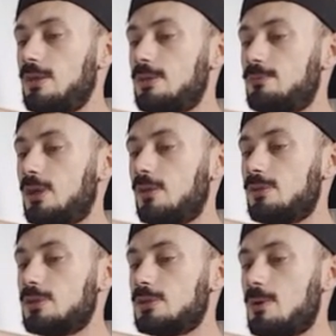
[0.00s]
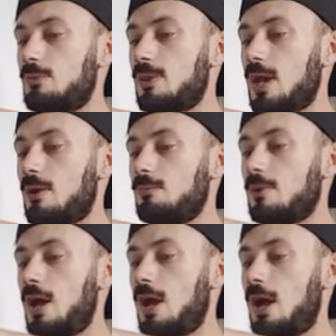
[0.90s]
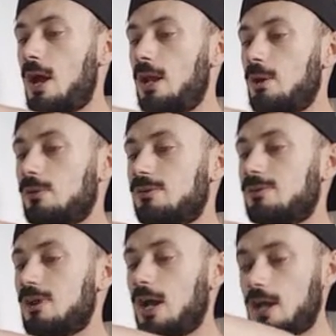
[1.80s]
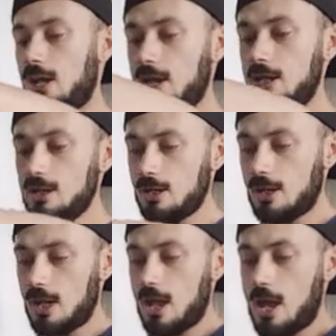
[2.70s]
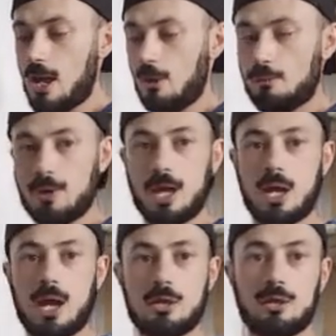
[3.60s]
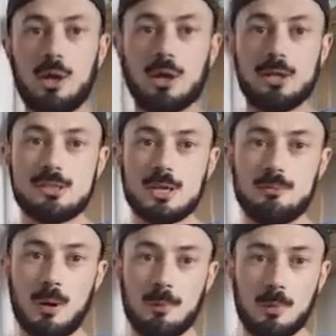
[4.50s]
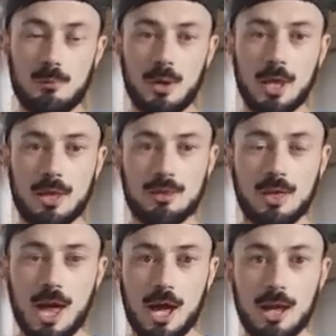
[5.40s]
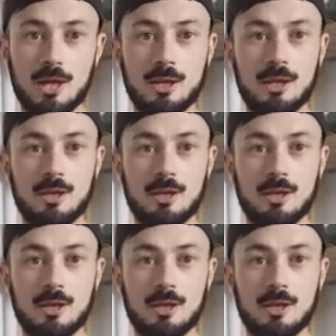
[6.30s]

in the middle of the shape of the camera, and it will scan it in. It will make a noise and pop up like that,